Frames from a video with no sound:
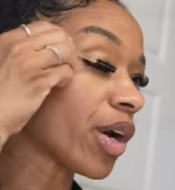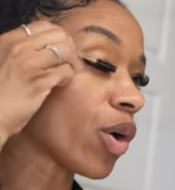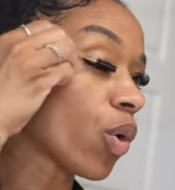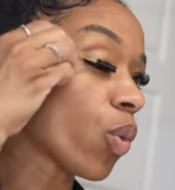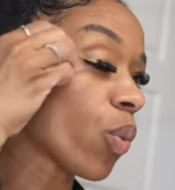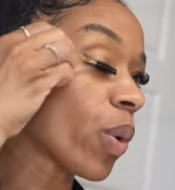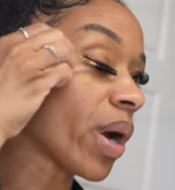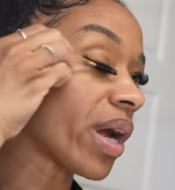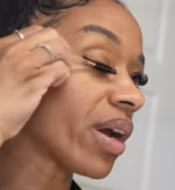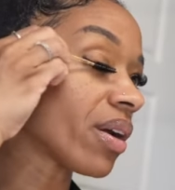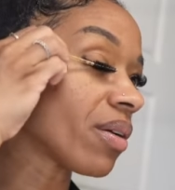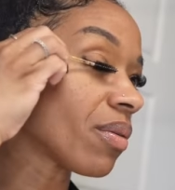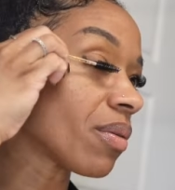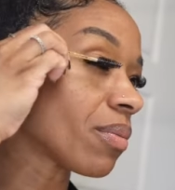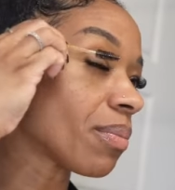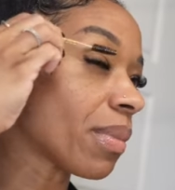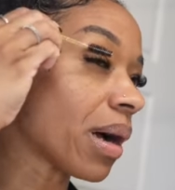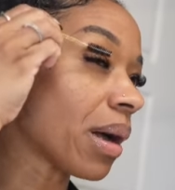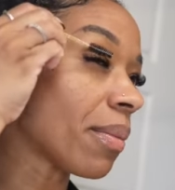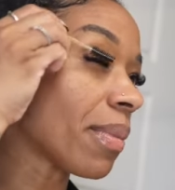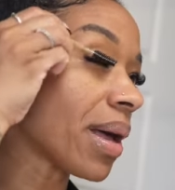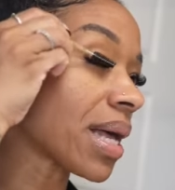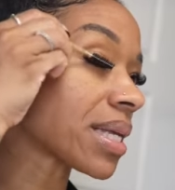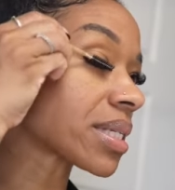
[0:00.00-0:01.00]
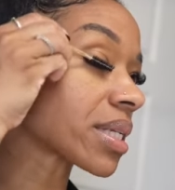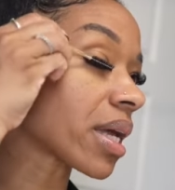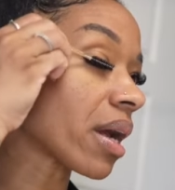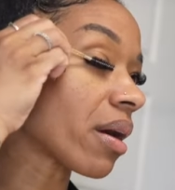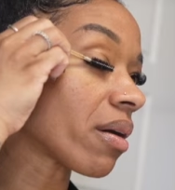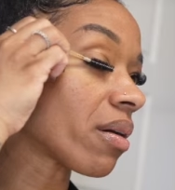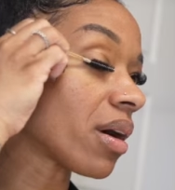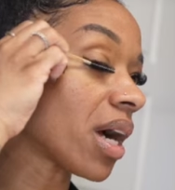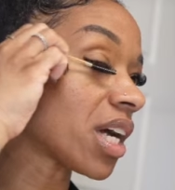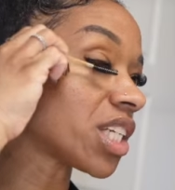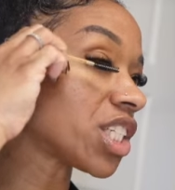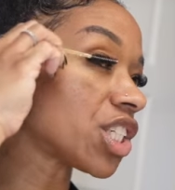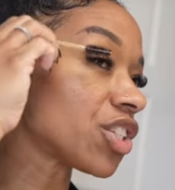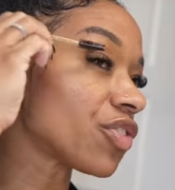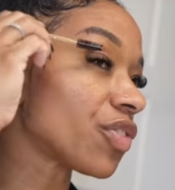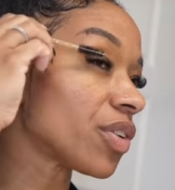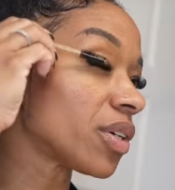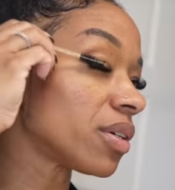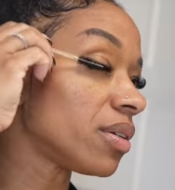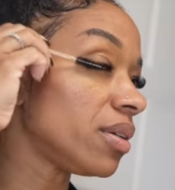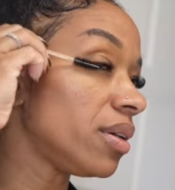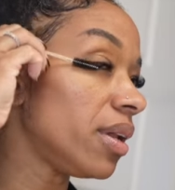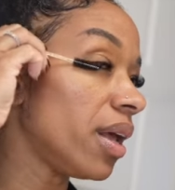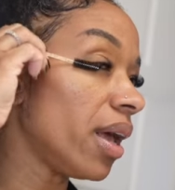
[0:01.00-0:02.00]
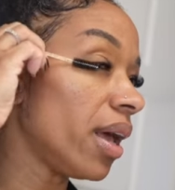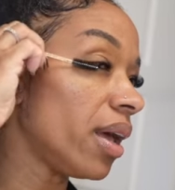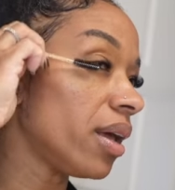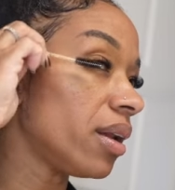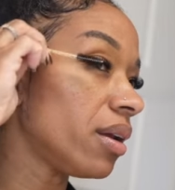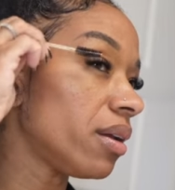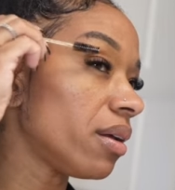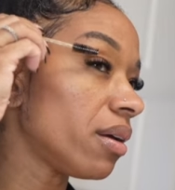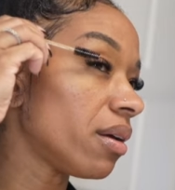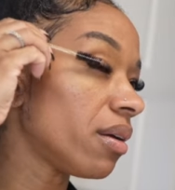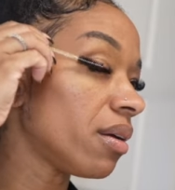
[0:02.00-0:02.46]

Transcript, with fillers: don't wear my mascara, I just feel dead.